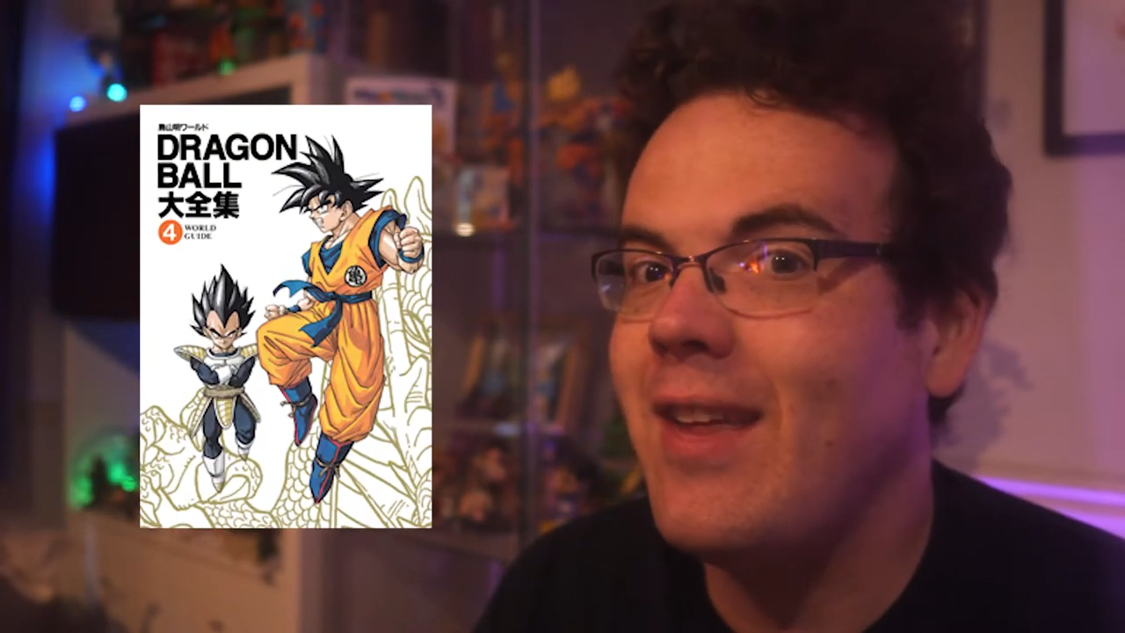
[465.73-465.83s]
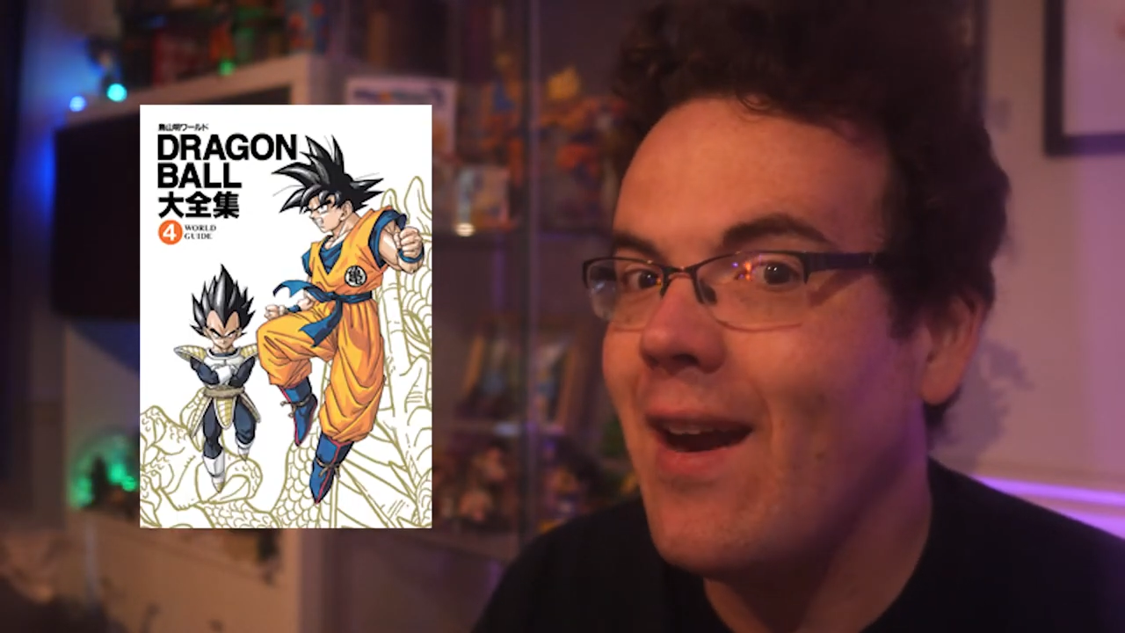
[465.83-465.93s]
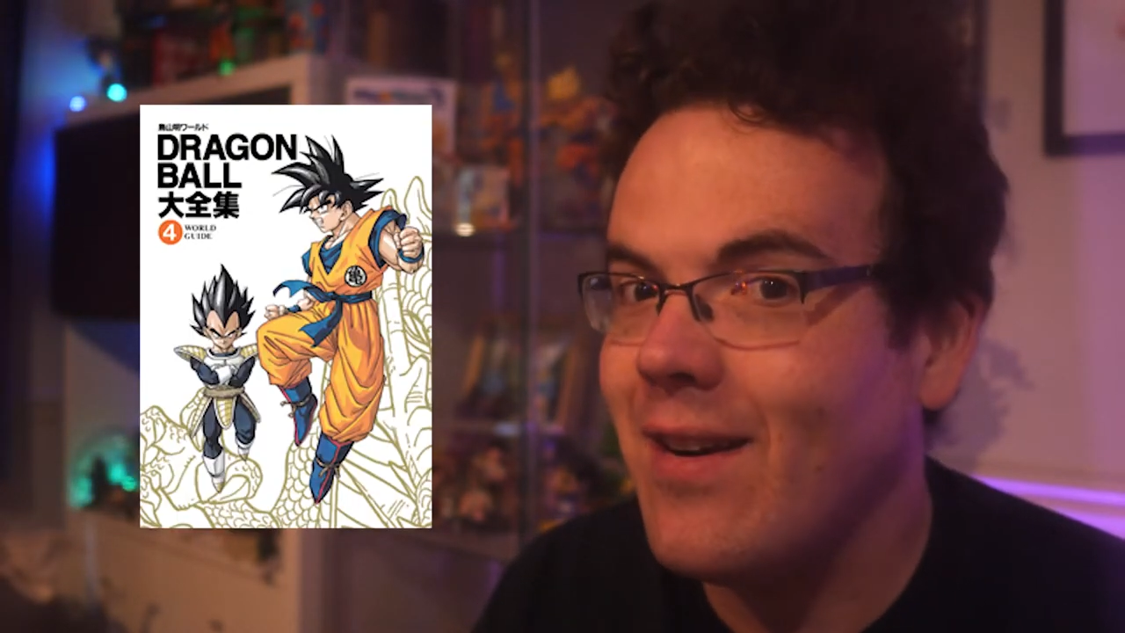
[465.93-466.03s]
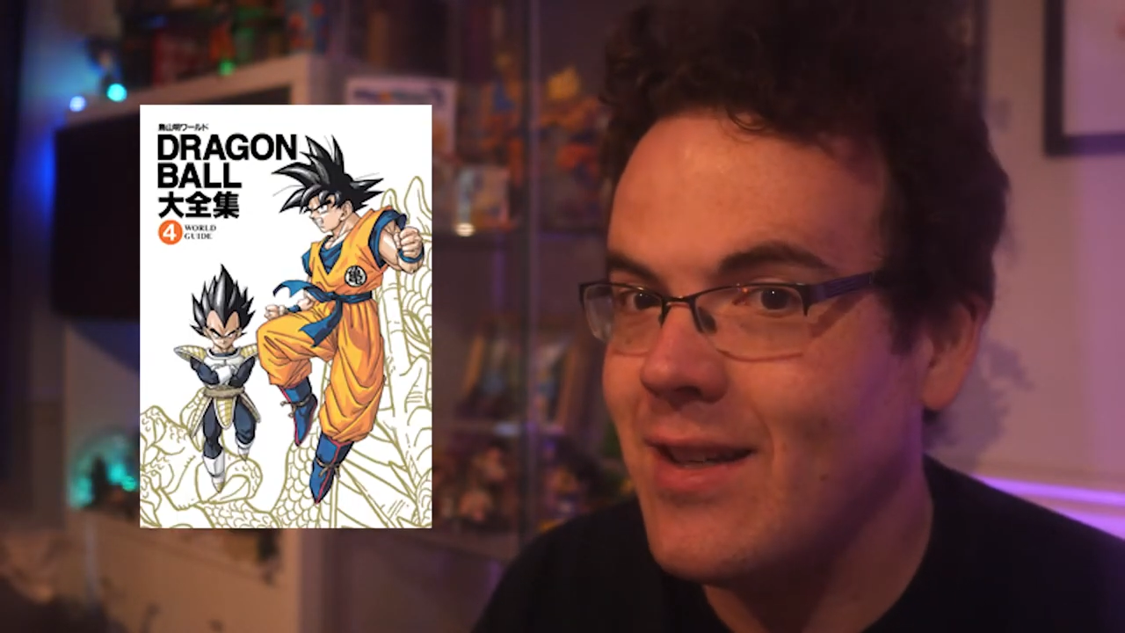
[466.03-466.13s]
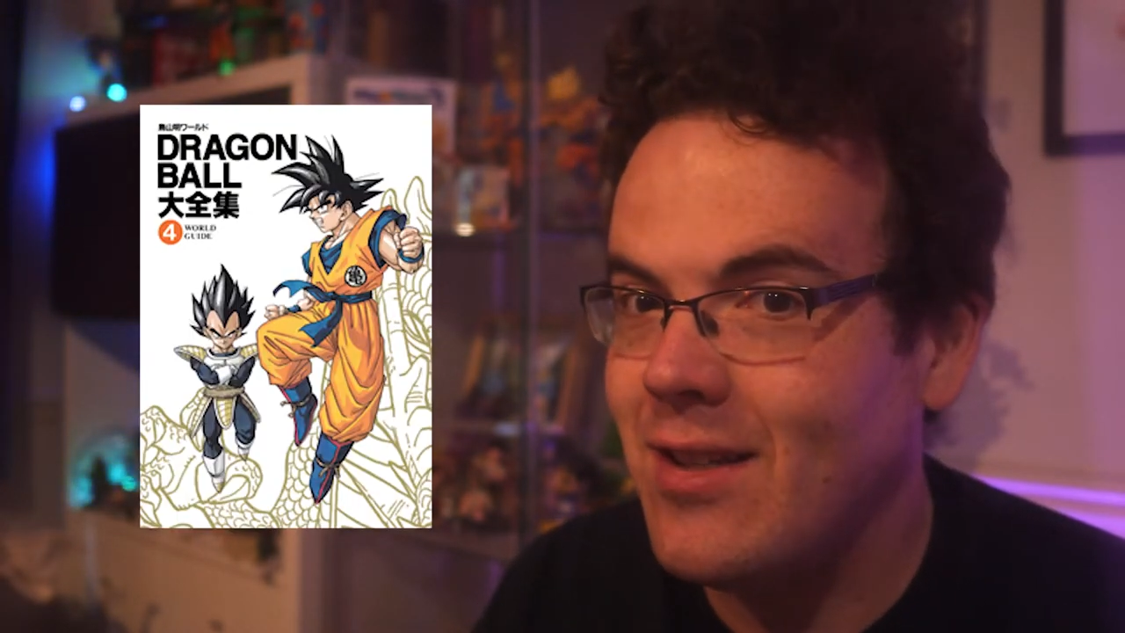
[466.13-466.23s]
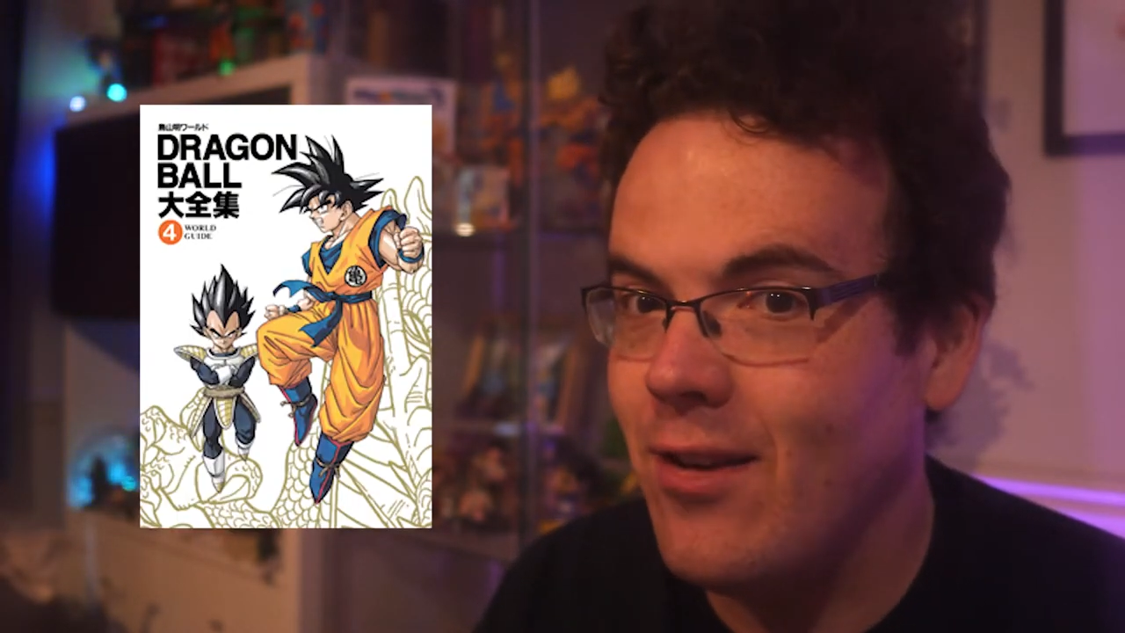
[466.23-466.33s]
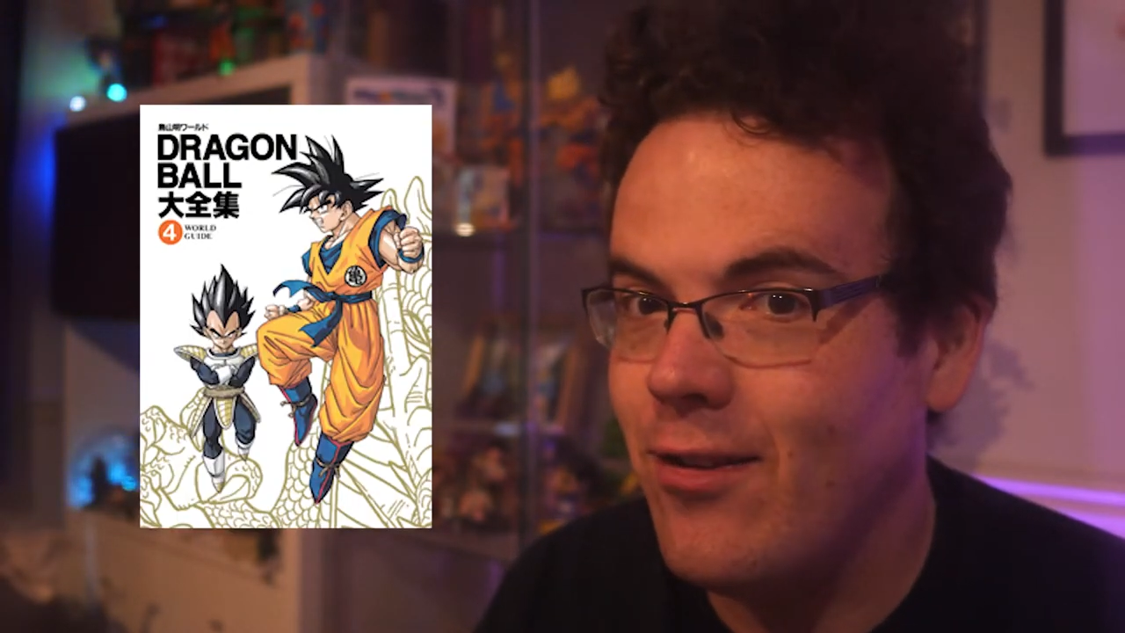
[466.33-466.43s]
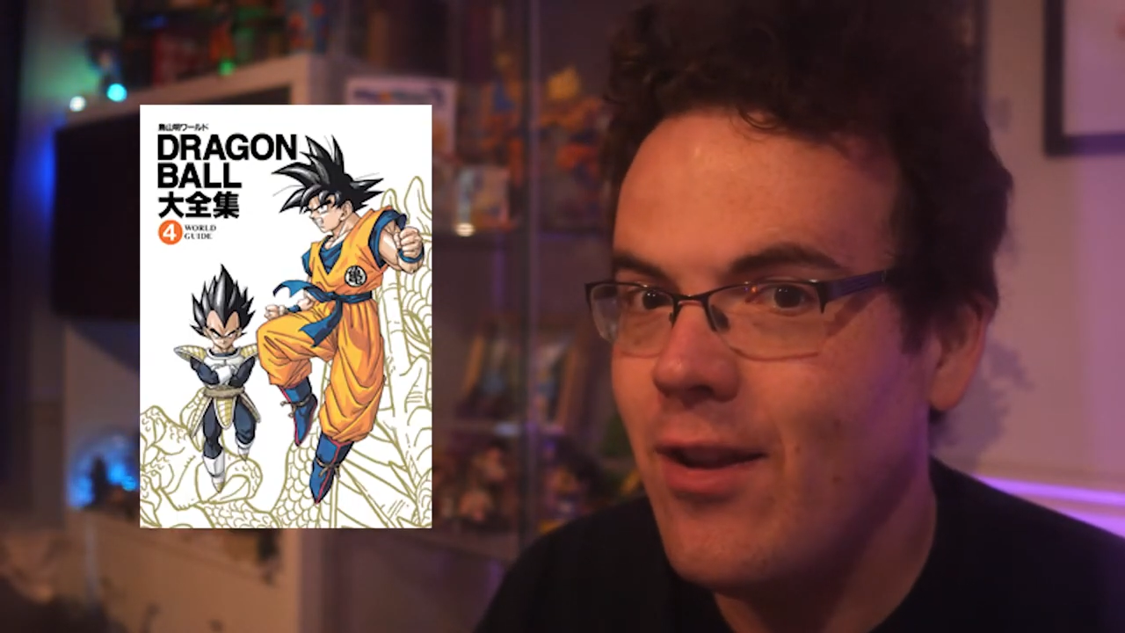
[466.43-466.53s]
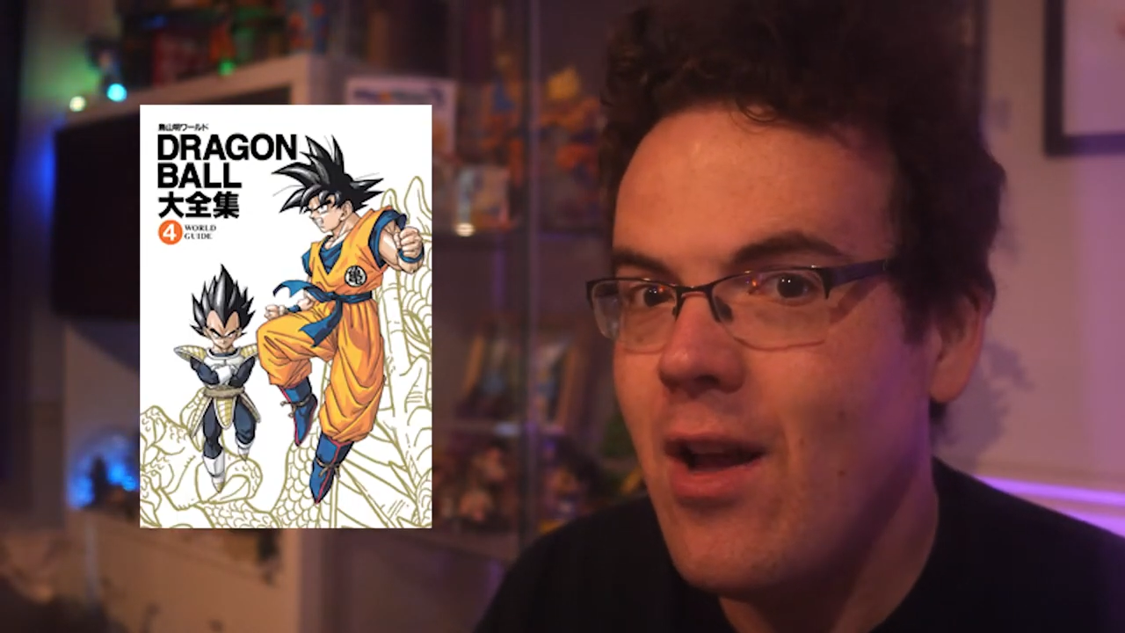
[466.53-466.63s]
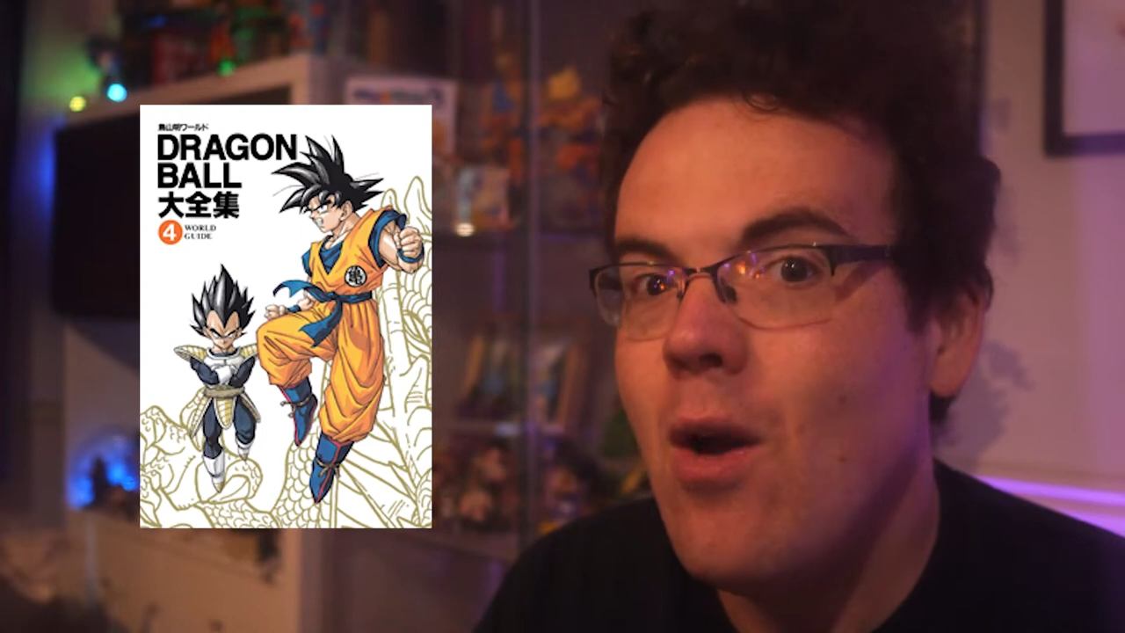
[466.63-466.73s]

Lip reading: characters,